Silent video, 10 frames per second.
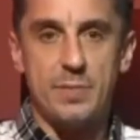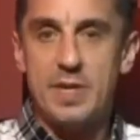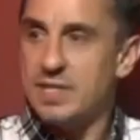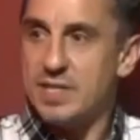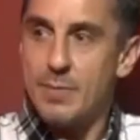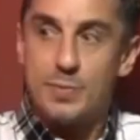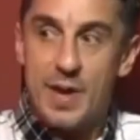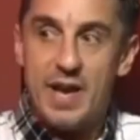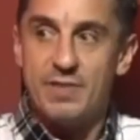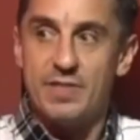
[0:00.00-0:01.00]
me it's the same as
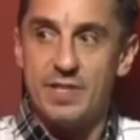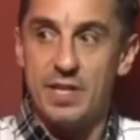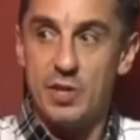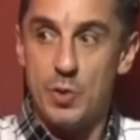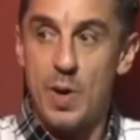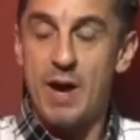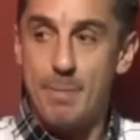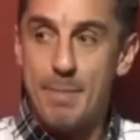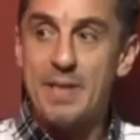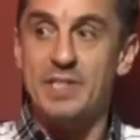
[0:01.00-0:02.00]
parenting. You are a
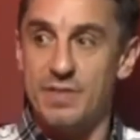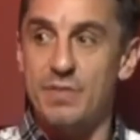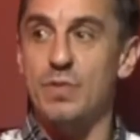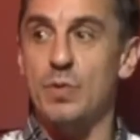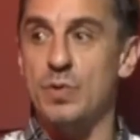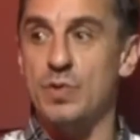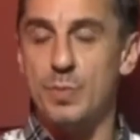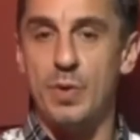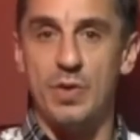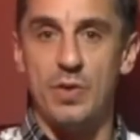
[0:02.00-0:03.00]
massive influence
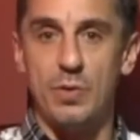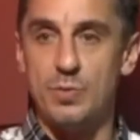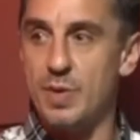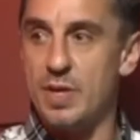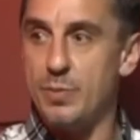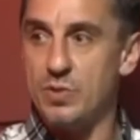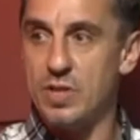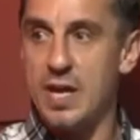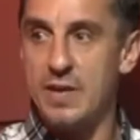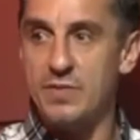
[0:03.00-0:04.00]
upon those people's
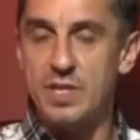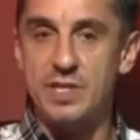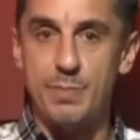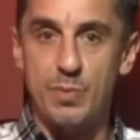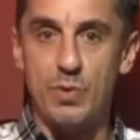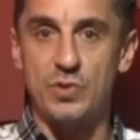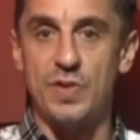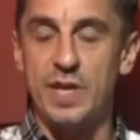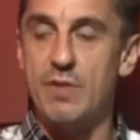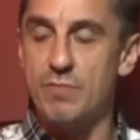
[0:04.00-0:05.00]
lives, and it's important
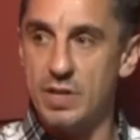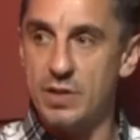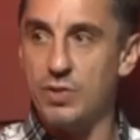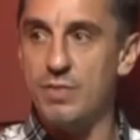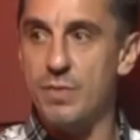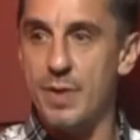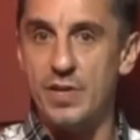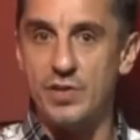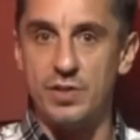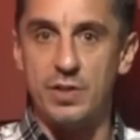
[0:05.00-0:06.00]
to get really good
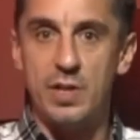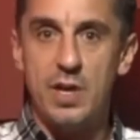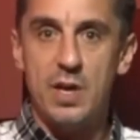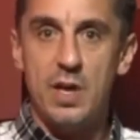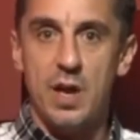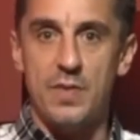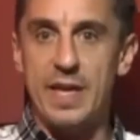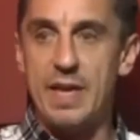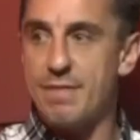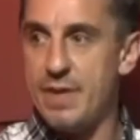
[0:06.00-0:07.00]
information and
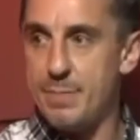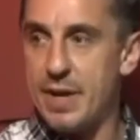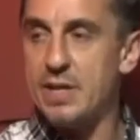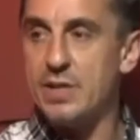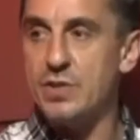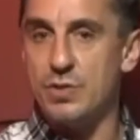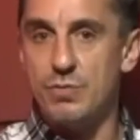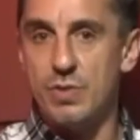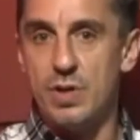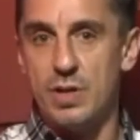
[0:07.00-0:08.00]
they get fed back
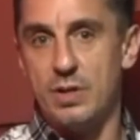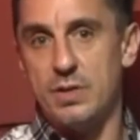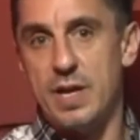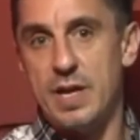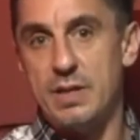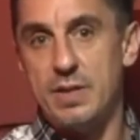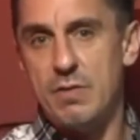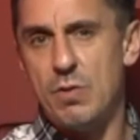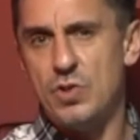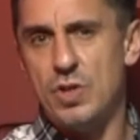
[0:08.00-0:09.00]
into, and
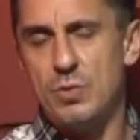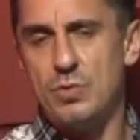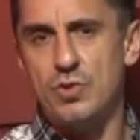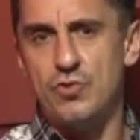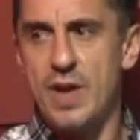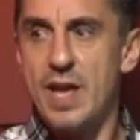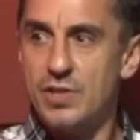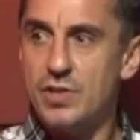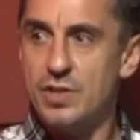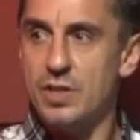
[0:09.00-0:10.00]
they're also
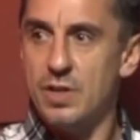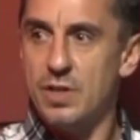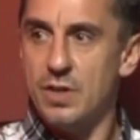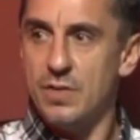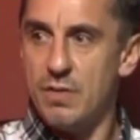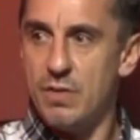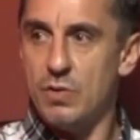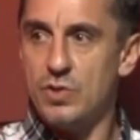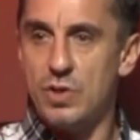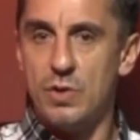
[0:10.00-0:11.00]
stretched. They're
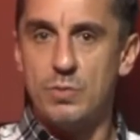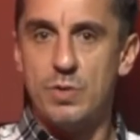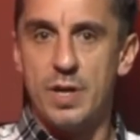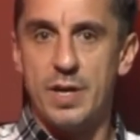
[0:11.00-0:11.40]
also